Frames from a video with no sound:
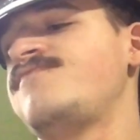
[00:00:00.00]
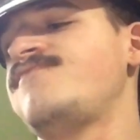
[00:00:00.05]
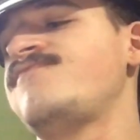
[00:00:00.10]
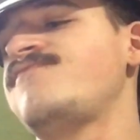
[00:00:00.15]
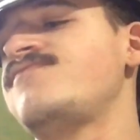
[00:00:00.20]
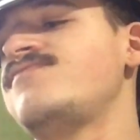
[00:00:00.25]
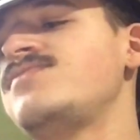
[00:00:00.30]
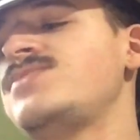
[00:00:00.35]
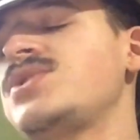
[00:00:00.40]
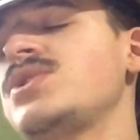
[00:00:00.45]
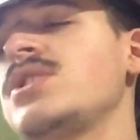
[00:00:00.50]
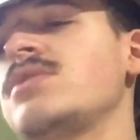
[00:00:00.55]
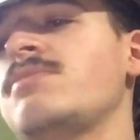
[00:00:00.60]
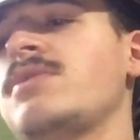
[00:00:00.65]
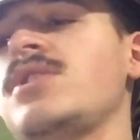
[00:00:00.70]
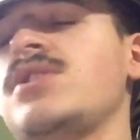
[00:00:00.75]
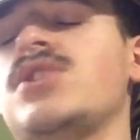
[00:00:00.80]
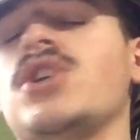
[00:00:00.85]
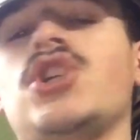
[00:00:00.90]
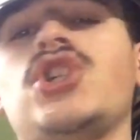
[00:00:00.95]

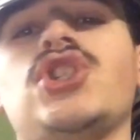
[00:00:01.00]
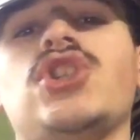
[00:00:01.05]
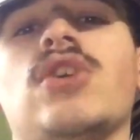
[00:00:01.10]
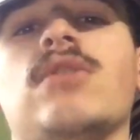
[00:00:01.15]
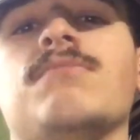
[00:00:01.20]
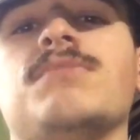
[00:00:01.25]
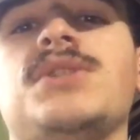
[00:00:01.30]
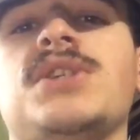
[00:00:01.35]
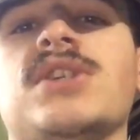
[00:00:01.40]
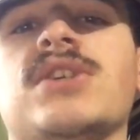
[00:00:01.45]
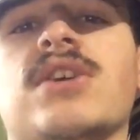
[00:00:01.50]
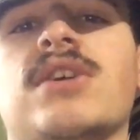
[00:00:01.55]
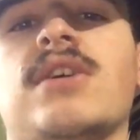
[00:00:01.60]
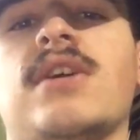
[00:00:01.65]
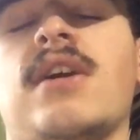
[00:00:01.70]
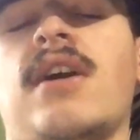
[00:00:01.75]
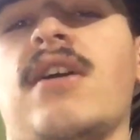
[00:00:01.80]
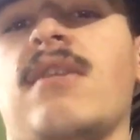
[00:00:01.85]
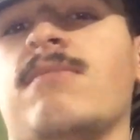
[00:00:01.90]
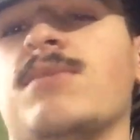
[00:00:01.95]
Sturmtiger.
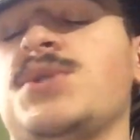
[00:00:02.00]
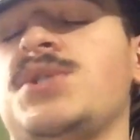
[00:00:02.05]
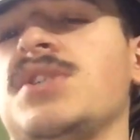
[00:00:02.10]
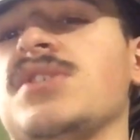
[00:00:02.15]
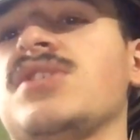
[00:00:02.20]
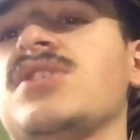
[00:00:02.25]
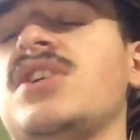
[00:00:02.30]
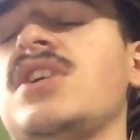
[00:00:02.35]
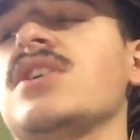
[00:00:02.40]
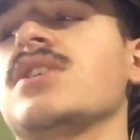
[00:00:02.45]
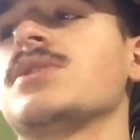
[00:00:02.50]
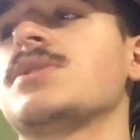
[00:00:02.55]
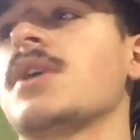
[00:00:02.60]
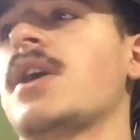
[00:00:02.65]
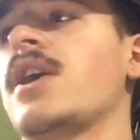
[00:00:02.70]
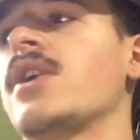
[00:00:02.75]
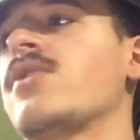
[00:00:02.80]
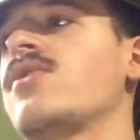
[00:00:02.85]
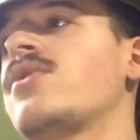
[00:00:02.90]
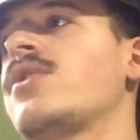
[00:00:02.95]
I almost said King
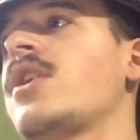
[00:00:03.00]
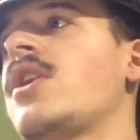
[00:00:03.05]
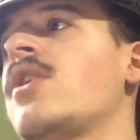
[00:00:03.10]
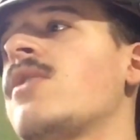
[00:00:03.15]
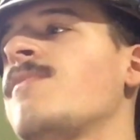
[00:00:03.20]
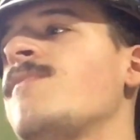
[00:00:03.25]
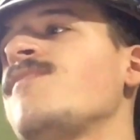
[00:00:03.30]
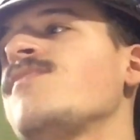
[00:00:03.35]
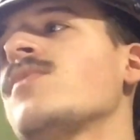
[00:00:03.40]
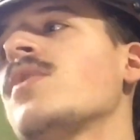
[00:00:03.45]
Tiger there.